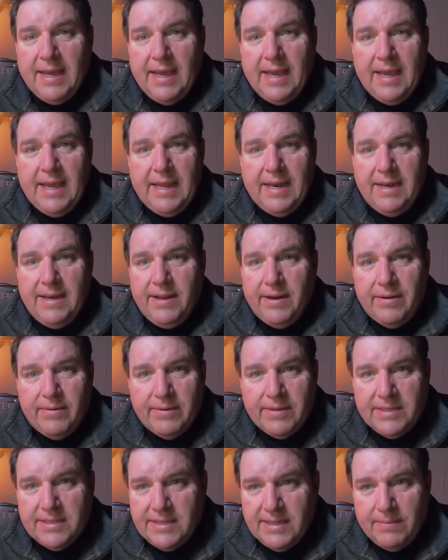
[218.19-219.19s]
And,
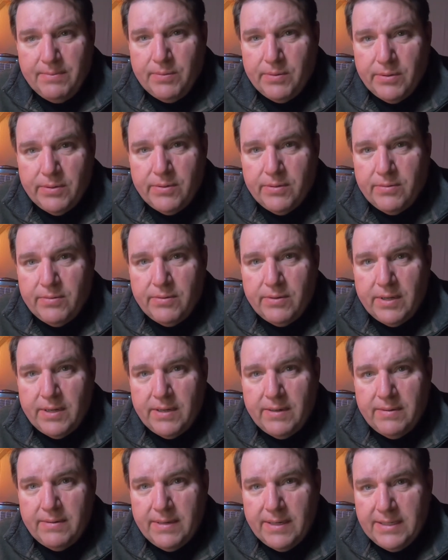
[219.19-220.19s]

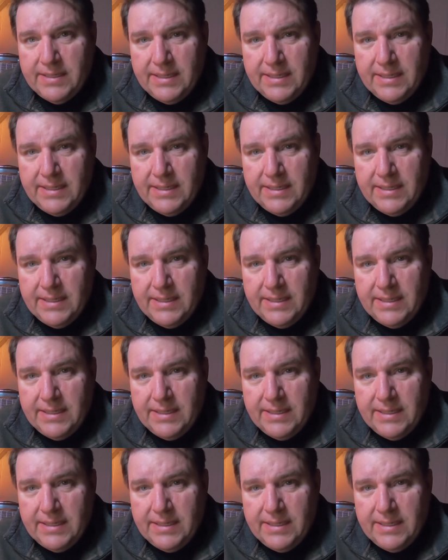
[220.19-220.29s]
a